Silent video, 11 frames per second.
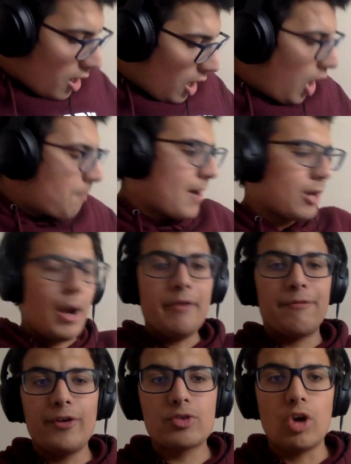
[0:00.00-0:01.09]
oh by the way,
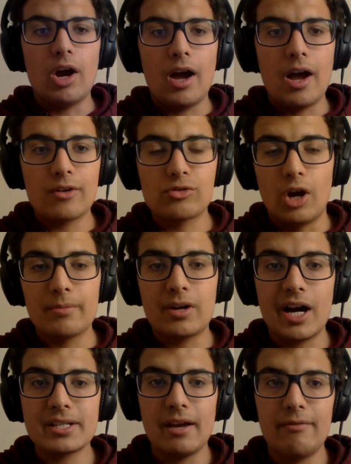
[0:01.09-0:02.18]
free uh,
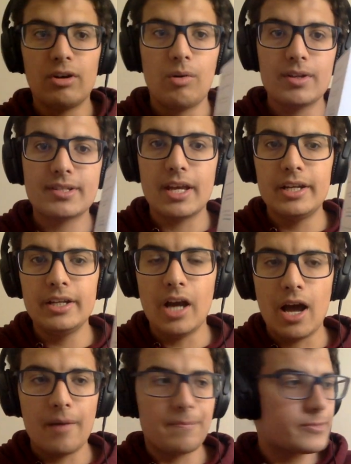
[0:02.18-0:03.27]
Chromecast, everyone wants any.
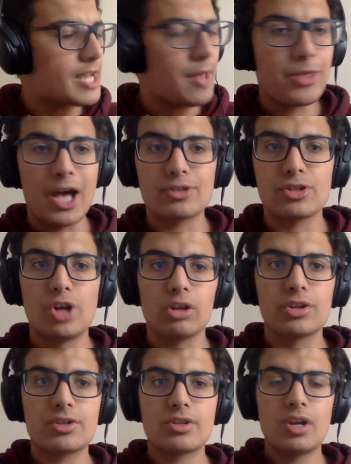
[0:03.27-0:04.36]
Uh, ten thousand um,
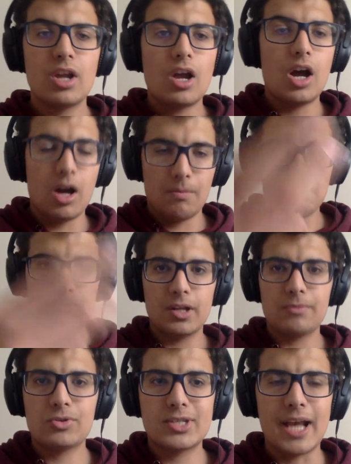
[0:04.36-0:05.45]
dollars.
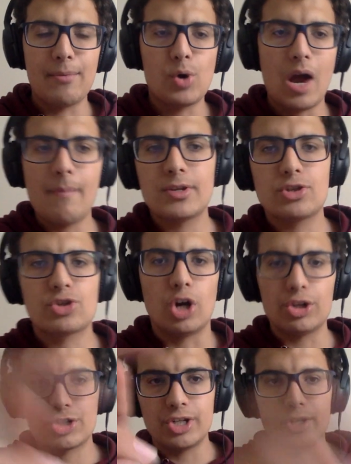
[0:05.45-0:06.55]
Same requirements as
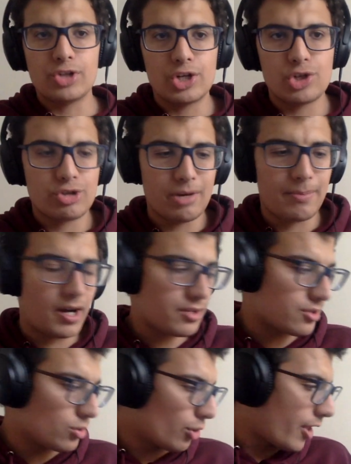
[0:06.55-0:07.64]
Josh. Need a G two G
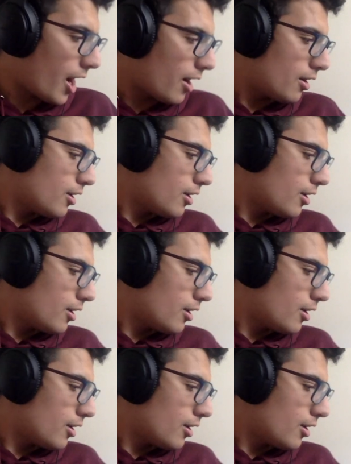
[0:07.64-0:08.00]
pass and all that.